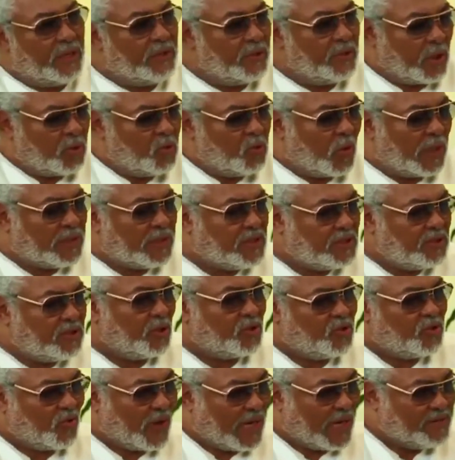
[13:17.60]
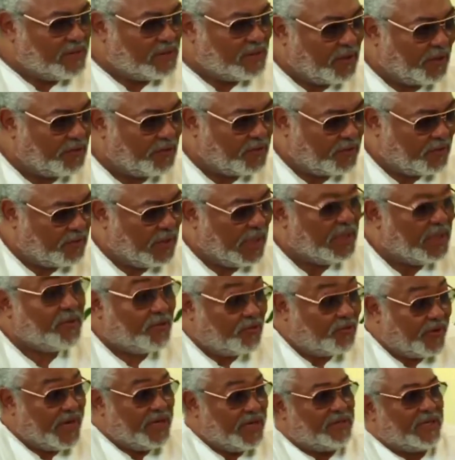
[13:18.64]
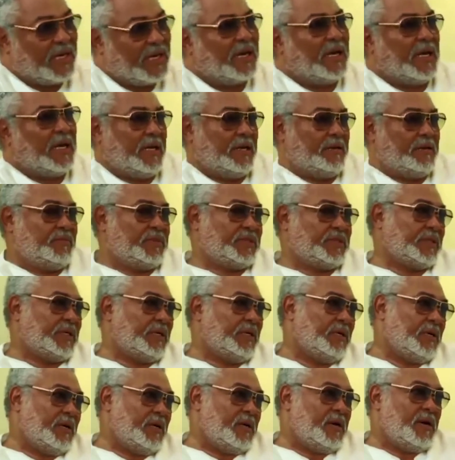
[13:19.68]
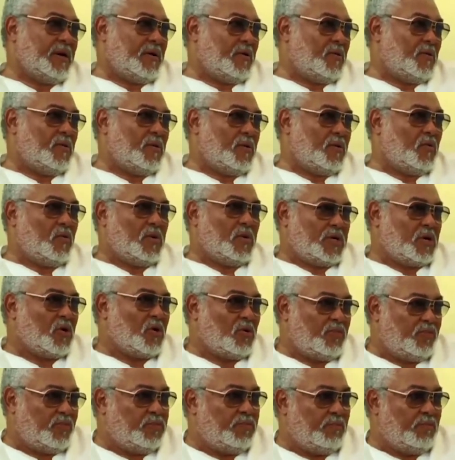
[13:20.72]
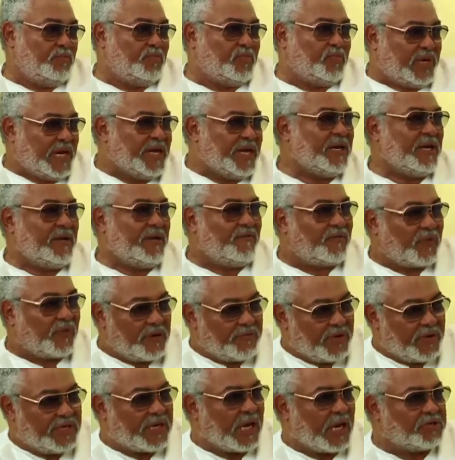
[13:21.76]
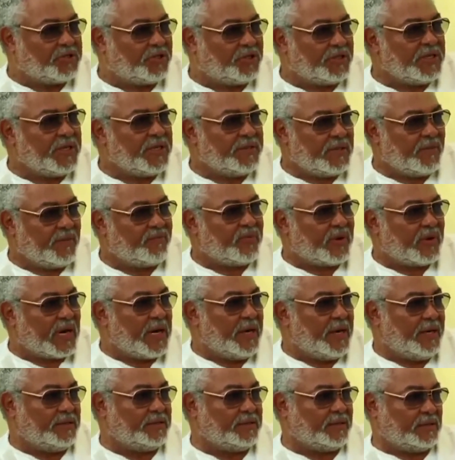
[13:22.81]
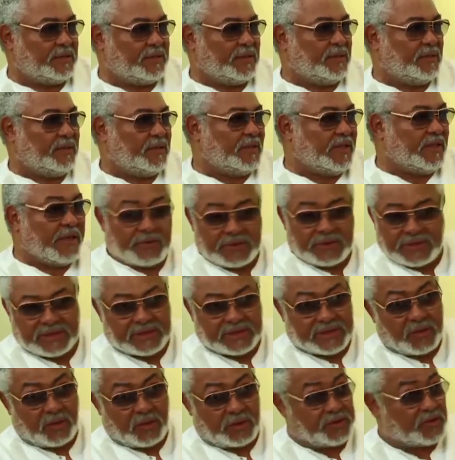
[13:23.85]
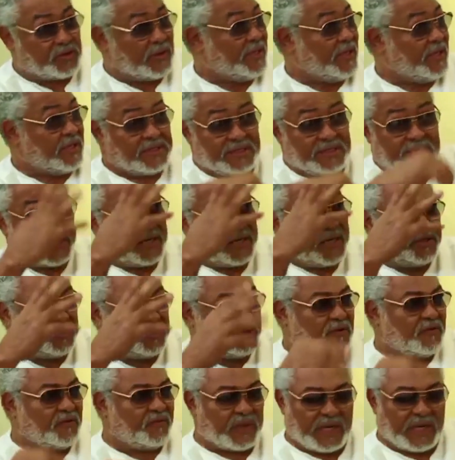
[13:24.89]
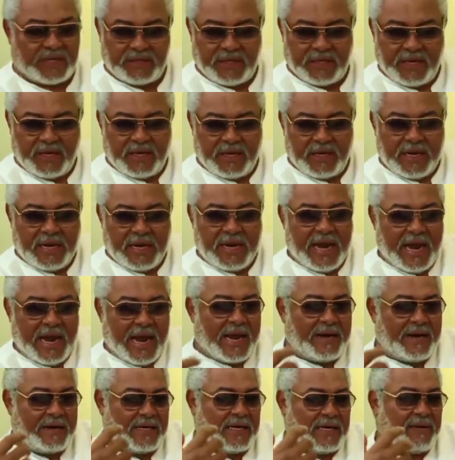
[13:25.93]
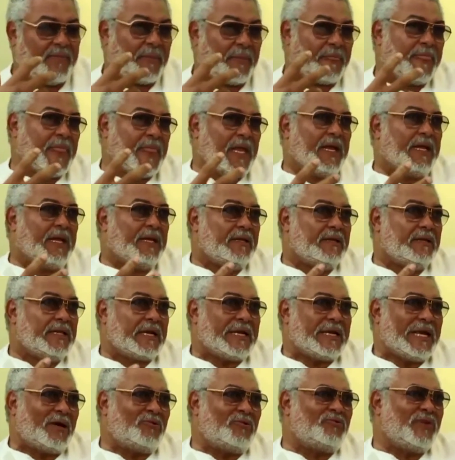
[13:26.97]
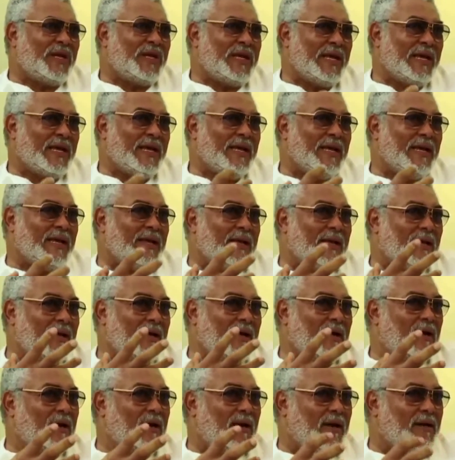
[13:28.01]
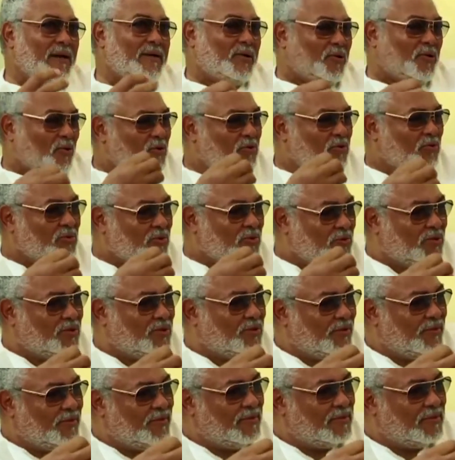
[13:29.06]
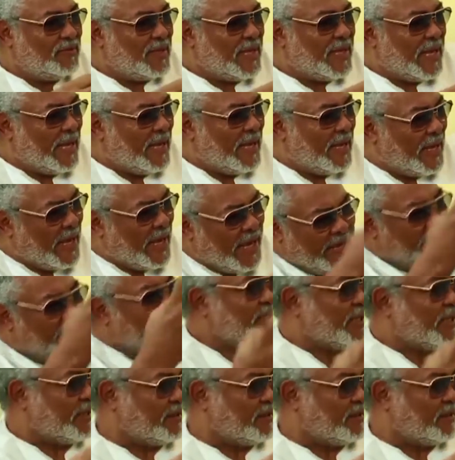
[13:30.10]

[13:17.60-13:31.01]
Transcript: not once, not twice, not 3 times, would go pleading for a reduction in the price. There was also an escalation of price. And the country had grown to hate